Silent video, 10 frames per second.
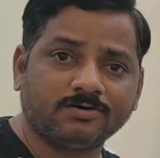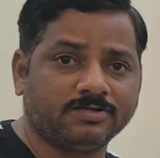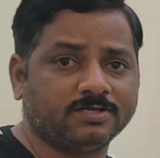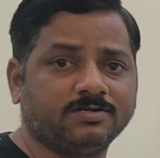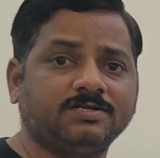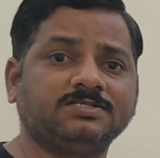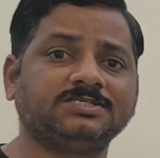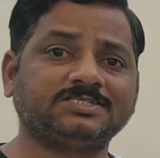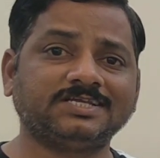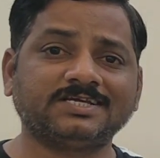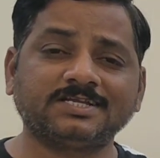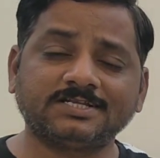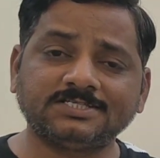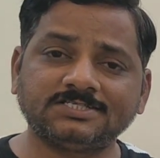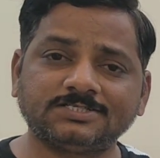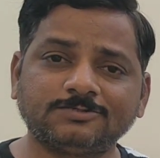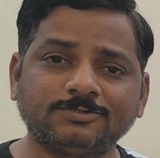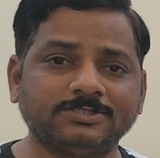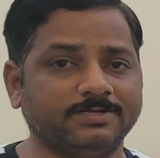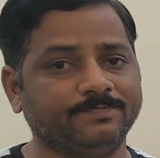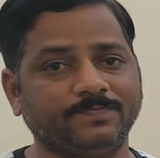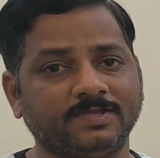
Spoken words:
or you can just take a register over there.